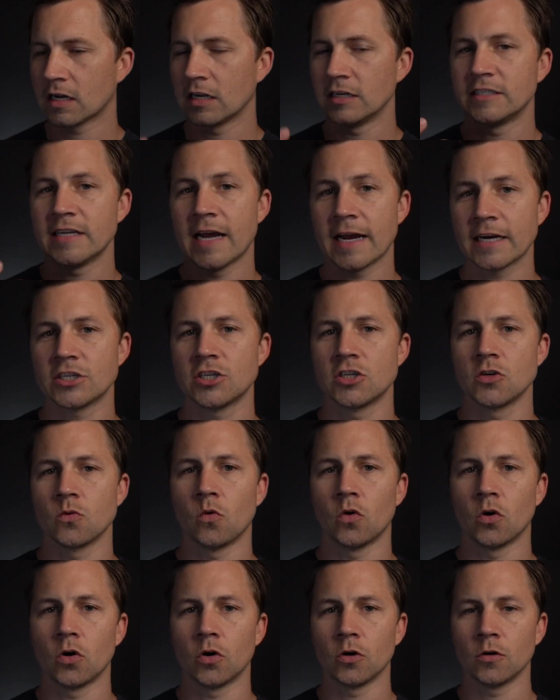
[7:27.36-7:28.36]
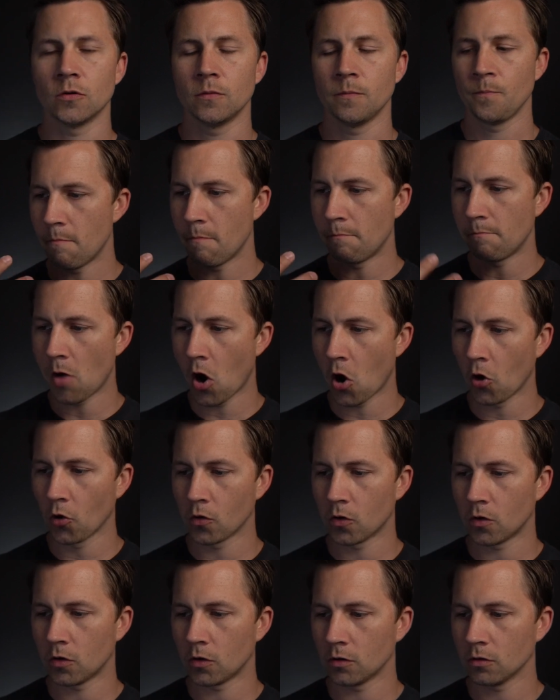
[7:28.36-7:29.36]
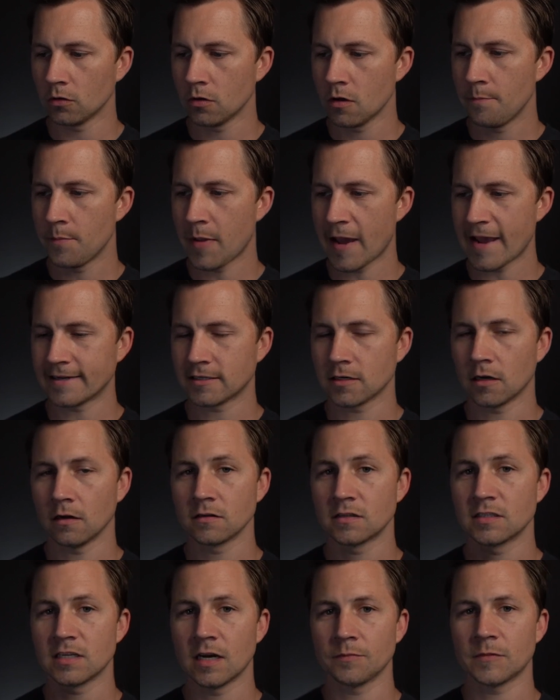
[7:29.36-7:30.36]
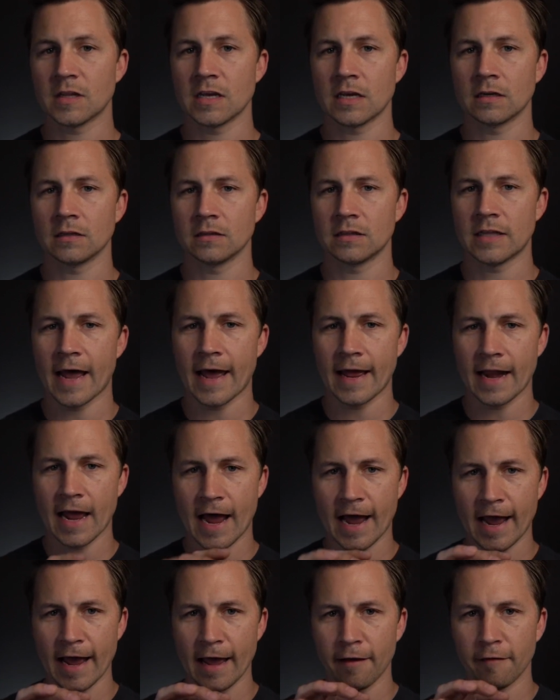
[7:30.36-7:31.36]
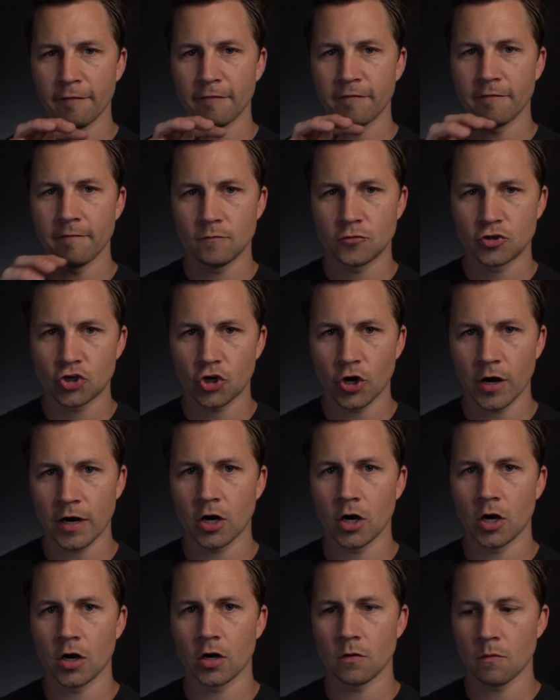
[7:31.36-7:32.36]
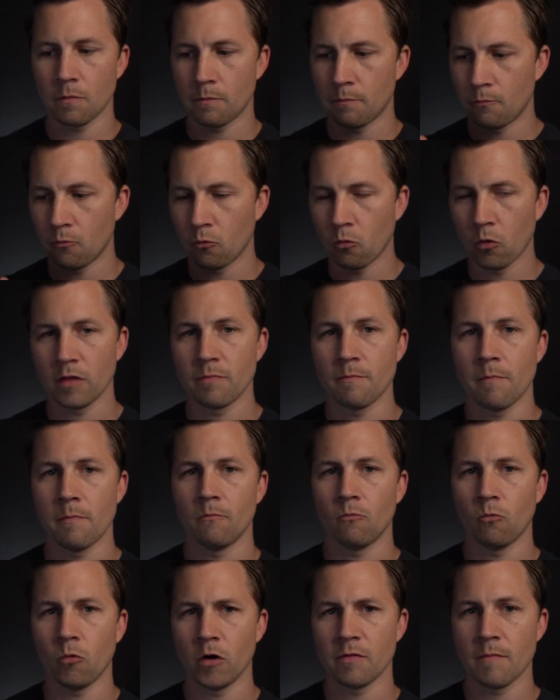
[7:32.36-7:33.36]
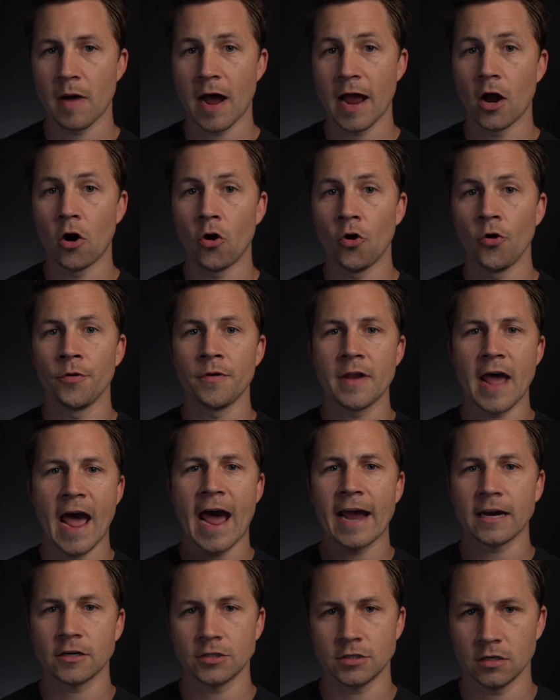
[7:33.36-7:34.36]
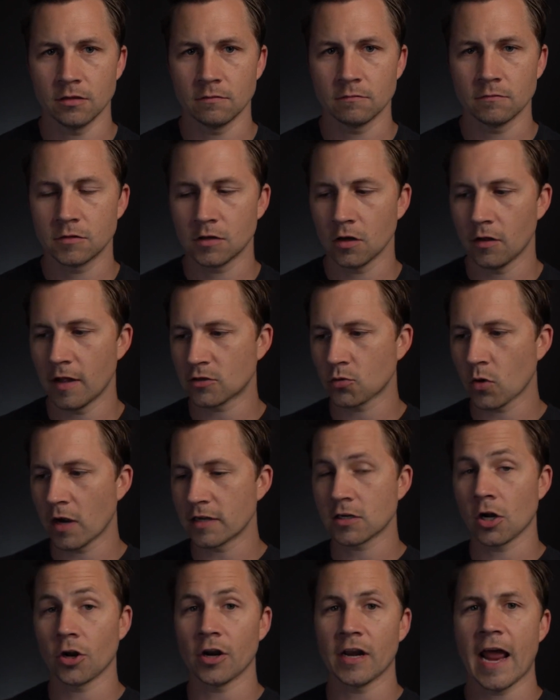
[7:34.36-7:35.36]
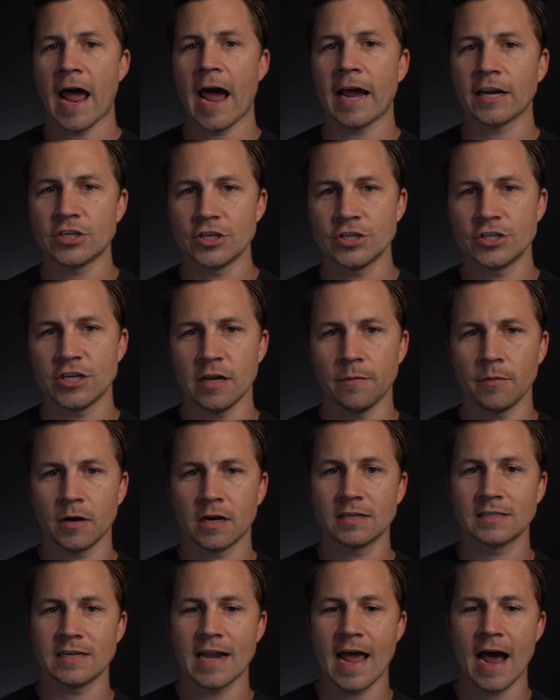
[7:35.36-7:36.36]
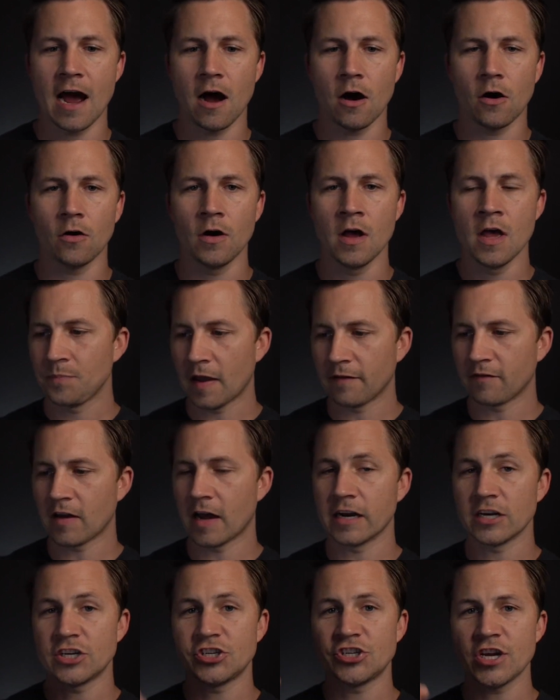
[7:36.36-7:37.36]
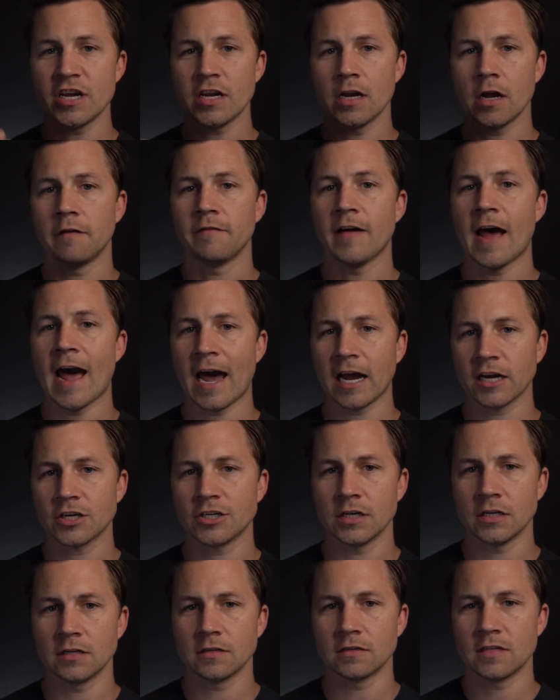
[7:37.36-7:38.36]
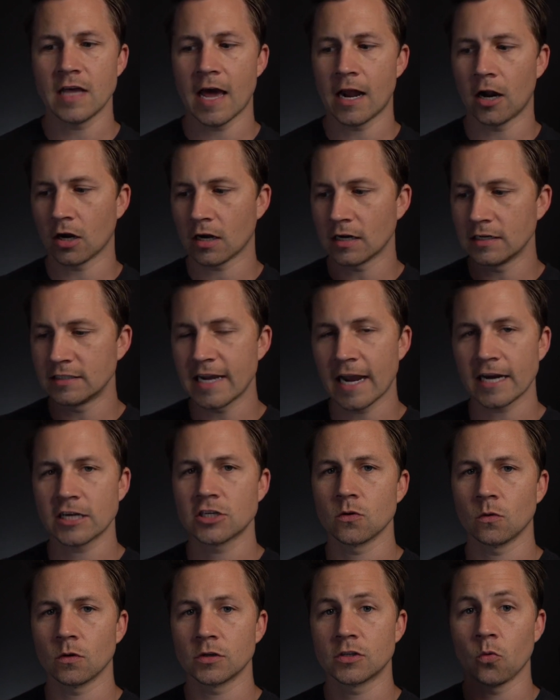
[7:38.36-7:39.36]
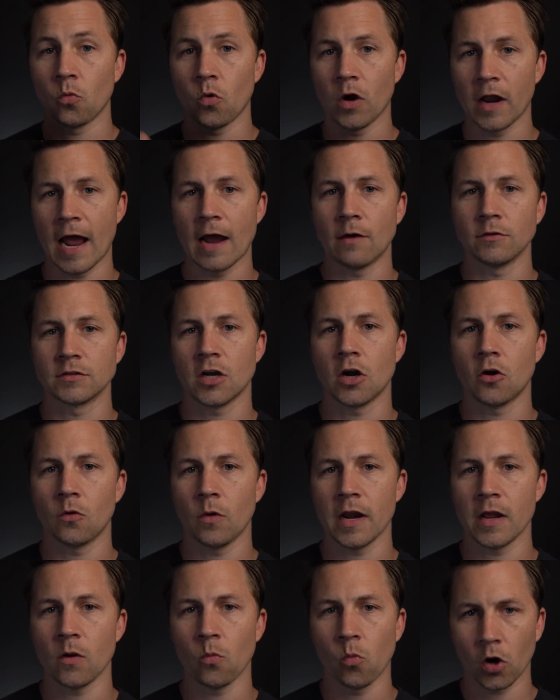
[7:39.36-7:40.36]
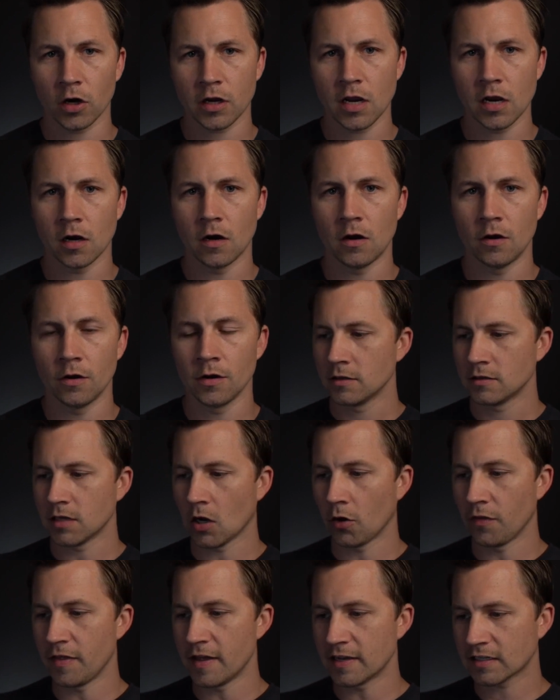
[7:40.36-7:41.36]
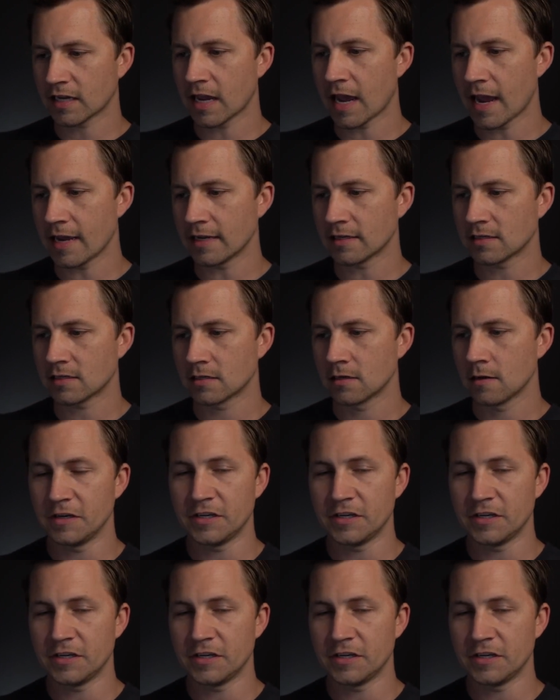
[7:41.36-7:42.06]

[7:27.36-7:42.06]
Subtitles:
contextual modal based on something that I have triggered with my own action. So that's why it's called an action sheet, because now I've got a sheet of actions that are contextual to what I was already working on. So in this case,